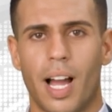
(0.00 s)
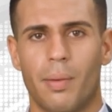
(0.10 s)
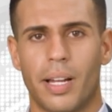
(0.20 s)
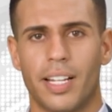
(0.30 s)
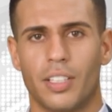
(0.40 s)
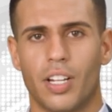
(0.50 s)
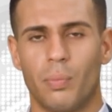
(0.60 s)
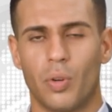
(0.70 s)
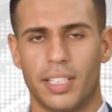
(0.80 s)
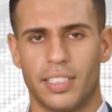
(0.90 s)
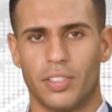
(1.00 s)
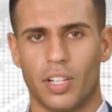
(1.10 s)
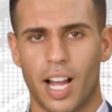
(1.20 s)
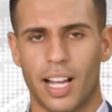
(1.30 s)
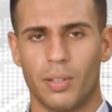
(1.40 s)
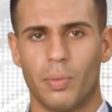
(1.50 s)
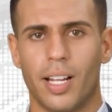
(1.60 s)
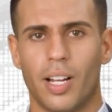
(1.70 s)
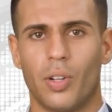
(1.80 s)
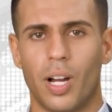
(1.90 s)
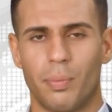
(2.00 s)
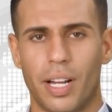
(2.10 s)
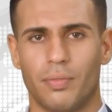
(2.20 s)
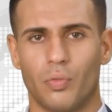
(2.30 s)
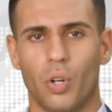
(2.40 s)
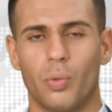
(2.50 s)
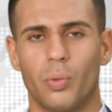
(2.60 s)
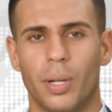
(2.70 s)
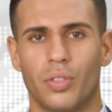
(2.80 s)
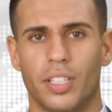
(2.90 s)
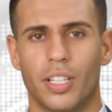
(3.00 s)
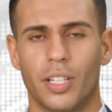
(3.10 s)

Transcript: MEG prices are higher by RMB 4 per metric